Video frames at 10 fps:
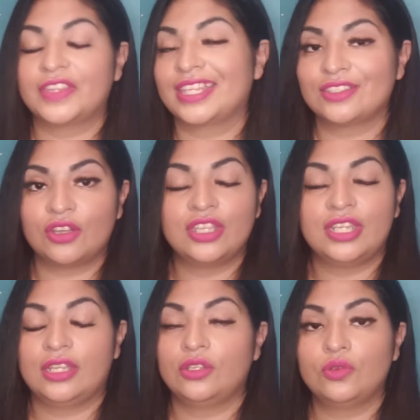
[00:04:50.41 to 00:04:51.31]
That's all you
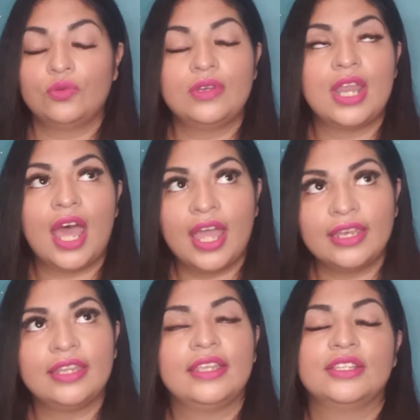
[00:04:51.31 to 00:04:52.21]
need. You do
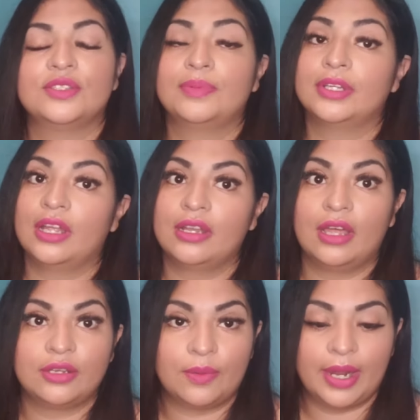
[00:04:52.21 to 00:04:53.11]
not need to put on
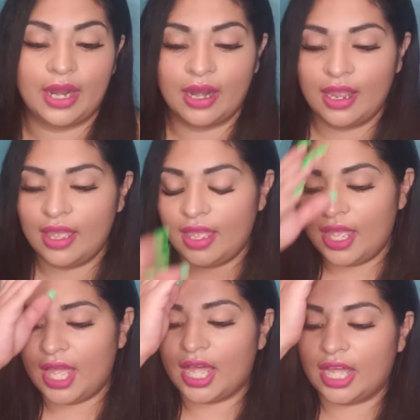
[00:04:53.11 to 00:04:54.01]
underwear.
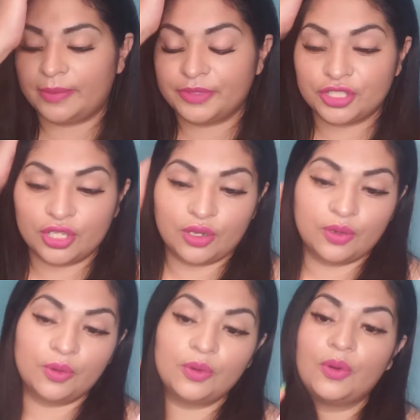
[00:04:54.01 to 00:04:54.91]

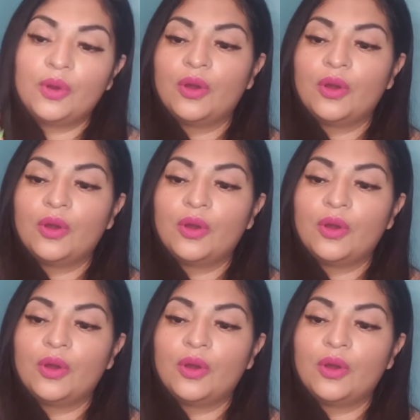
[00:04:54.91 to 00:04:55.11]
So